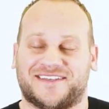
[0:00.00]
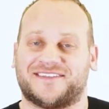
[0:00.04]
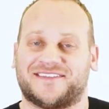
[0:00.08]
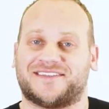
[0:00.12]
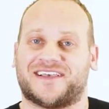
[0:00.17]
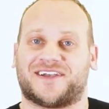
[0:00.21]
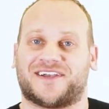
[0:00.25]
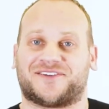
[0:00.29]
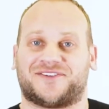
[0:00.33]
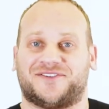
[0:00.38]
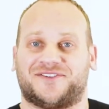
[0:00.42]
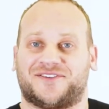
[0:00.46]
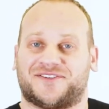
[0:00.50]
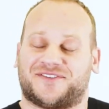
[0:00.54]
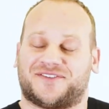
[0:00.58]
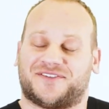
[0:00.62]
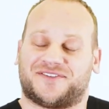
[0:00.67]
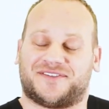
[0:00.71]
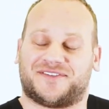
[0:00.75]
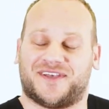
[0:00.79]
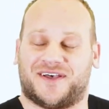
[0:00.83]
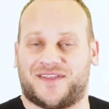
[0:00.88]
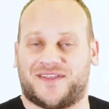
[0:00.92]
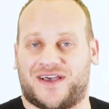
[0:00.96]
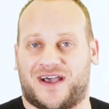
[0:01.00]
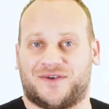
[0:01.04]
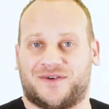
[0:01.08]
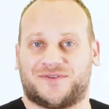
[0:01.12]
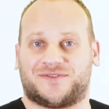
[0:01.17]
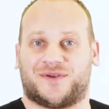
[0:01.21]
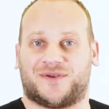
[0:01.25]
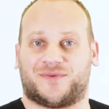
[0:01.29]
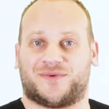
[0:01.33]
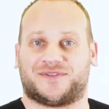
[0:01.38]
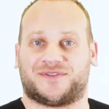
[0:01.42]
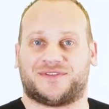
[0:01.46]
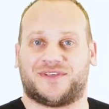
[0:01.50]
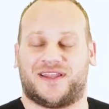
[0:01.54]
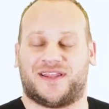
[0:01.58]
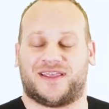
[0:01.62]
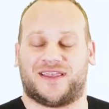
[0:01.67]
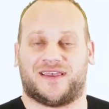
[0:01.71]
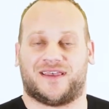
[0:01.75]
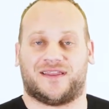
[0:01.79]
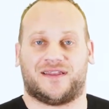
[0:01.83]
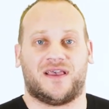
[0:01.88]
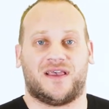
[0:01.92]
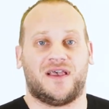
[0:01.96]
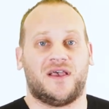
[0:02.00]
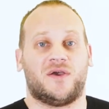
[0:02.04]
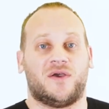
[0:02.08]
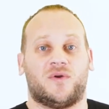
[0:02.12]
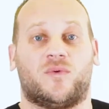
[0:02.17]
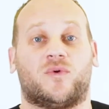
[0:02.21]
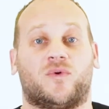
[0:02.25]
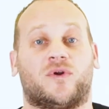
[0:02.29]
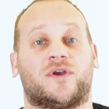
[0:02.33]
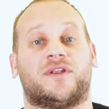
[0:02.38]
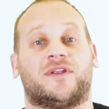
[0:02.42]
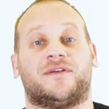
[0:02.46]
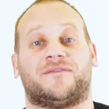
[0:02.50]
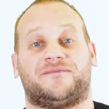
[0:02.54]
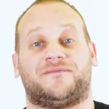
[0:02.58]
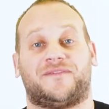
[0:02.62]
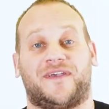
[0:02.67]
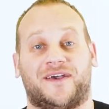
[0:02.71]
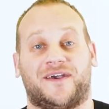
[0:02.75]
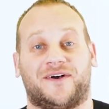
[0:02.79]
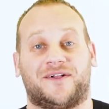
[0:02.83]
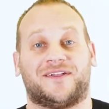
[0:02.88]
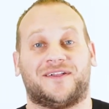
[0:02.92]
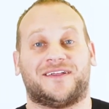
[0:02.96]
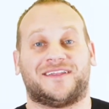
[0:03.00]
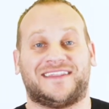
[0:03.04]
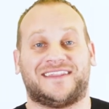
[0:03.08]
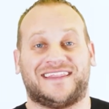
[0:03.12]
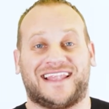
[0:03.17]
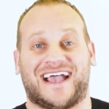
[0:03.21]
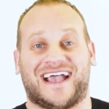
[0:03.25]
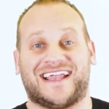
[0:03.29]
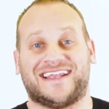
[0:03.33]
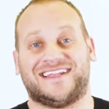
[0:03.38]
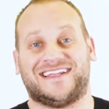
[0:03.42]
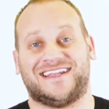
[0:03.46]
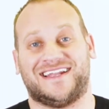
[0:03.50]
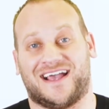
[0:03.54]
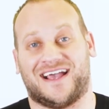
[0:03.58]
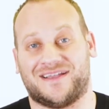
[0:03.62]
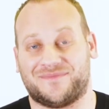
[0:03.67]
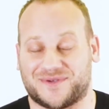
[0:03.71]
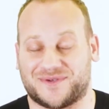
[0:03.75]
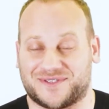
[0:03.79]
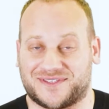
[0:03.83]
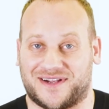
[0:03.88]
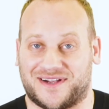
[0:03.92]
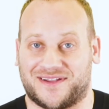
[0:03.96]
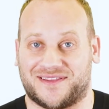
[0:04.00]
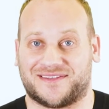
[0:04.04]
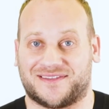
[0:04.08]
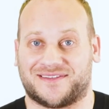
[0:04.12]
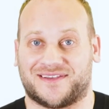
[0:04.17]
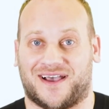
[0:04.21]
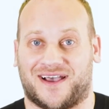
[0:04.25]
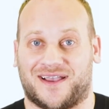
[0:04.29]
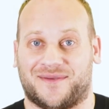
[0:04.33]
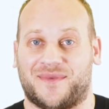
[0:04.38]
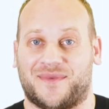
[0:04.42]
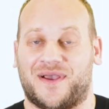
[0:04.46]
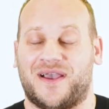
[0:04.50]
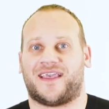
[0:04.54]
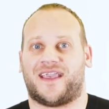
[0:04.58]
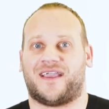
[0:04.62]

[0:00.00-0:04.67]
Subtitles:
is actually just to sell the house that we're sitting in, we're gonna fail 99% of the time.